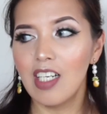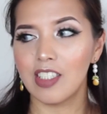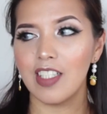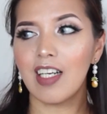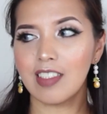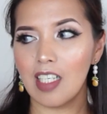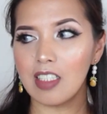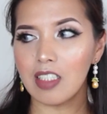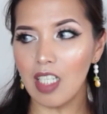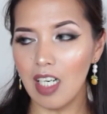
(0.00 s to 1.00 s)
she has
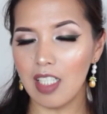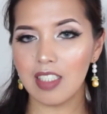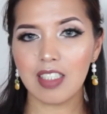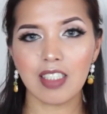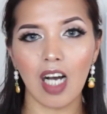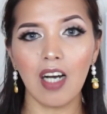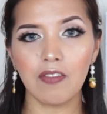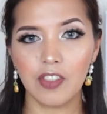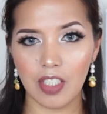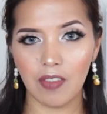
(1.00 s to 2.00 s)
a tons
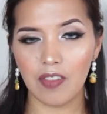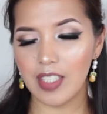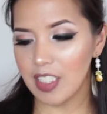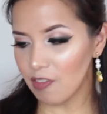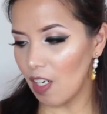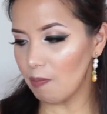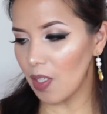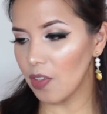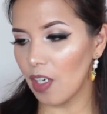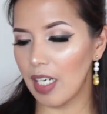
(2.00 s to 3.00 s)
of jewelries from
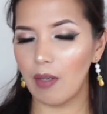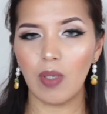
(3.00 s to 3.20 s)
Pandora.